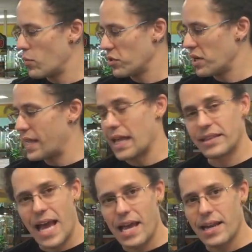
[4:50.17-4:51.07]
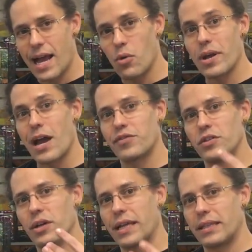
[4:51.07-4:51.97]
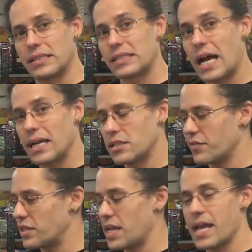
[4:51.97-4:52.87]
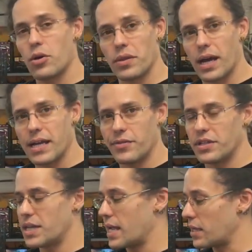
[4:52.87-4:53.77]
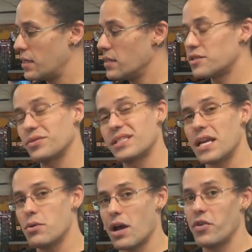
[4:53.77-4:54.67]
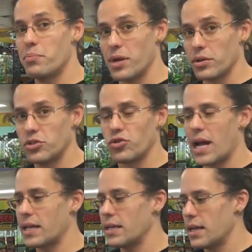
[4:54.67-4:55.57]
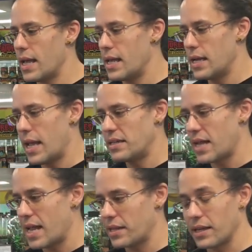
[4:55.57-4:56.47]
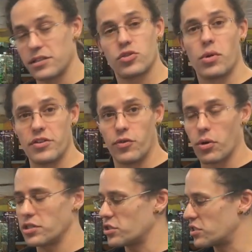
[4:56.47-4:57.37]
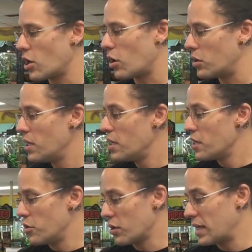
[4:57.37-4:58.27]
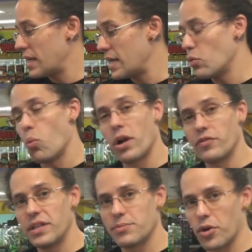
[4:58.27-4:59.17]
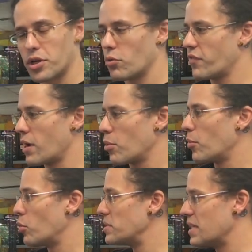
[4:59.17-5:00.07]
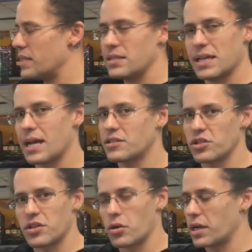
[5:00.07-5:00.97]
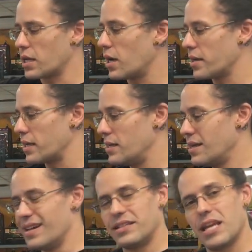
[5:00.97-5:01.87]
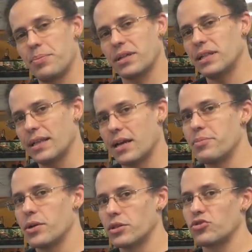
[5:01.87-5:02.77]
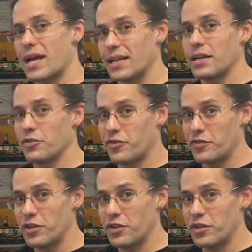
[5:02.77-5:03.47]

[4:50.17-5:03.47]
when we're looking at that now, we have to look at the size of the tank or the height of the tank. So say you have a bearded dragon in a tank that's 24 inches tall. you're going to need one of these mercury vapor balls. These guys just aren't going to cut it. Typically, like a bearded dragon and a